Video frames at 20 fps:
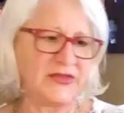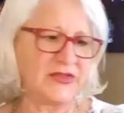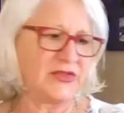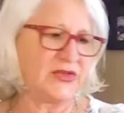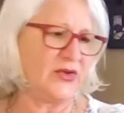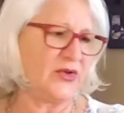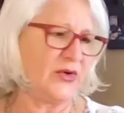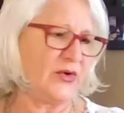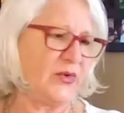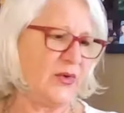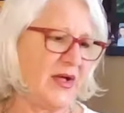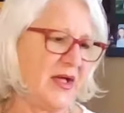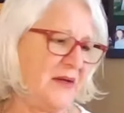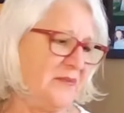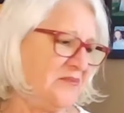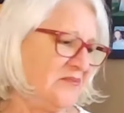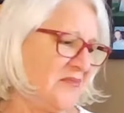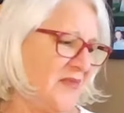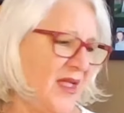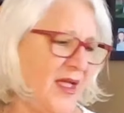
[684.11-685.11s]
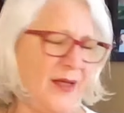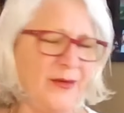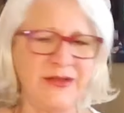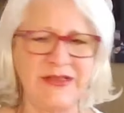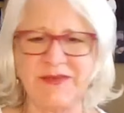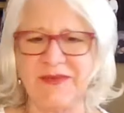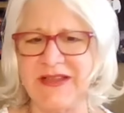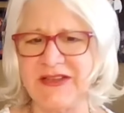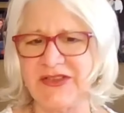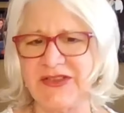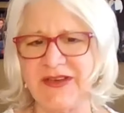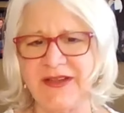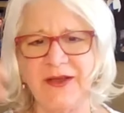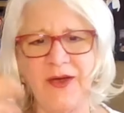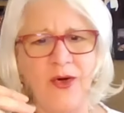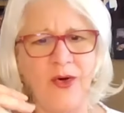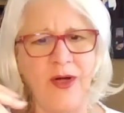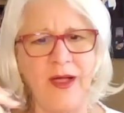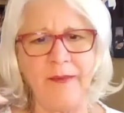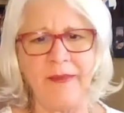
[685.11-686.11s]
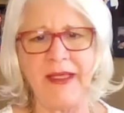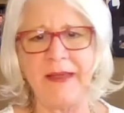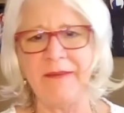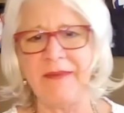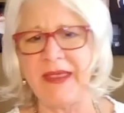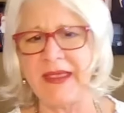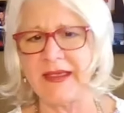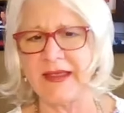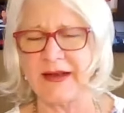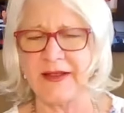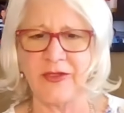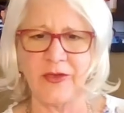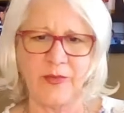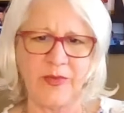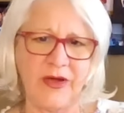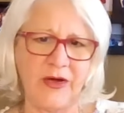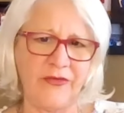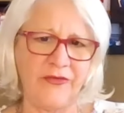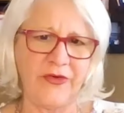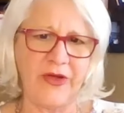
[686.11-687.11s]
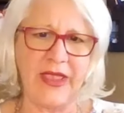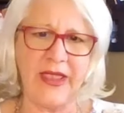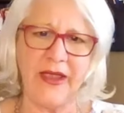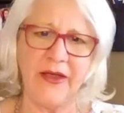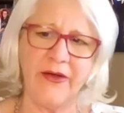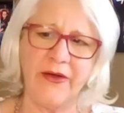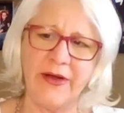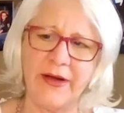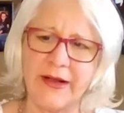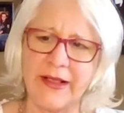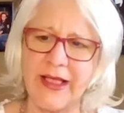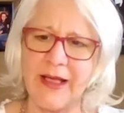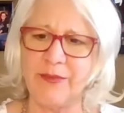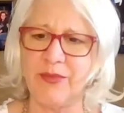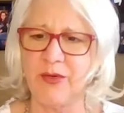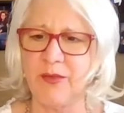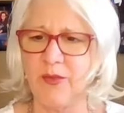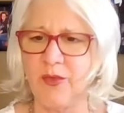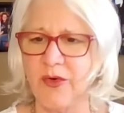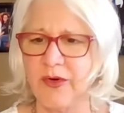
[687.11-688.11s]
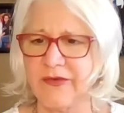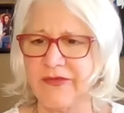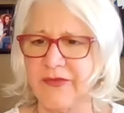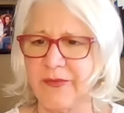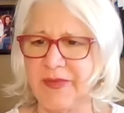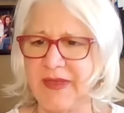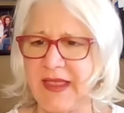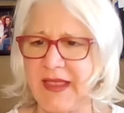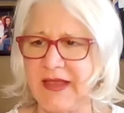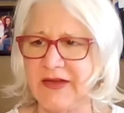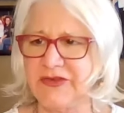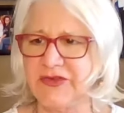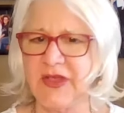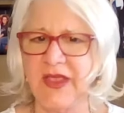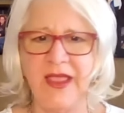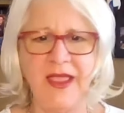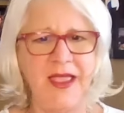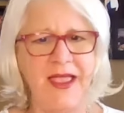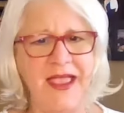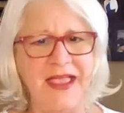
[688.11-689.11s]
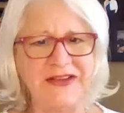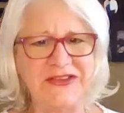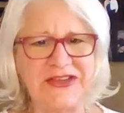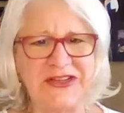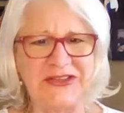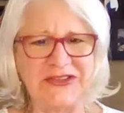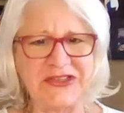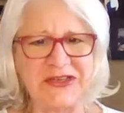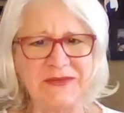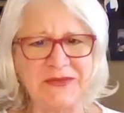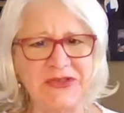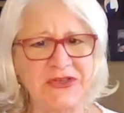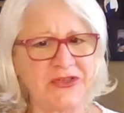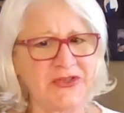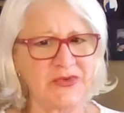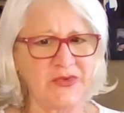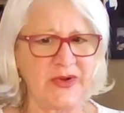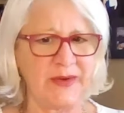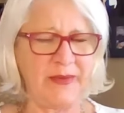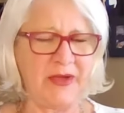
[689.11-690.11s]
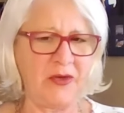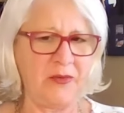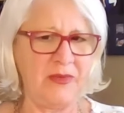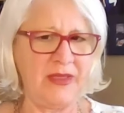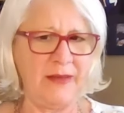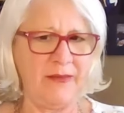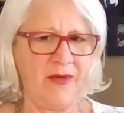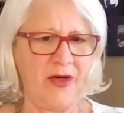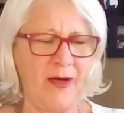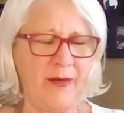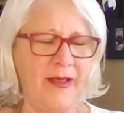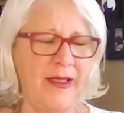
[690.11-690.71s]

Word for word: So um, I was mentioning, oh, I might make another pair for Erin, a couple more for Paige. And she looked at me, she goes, what about me, Mom?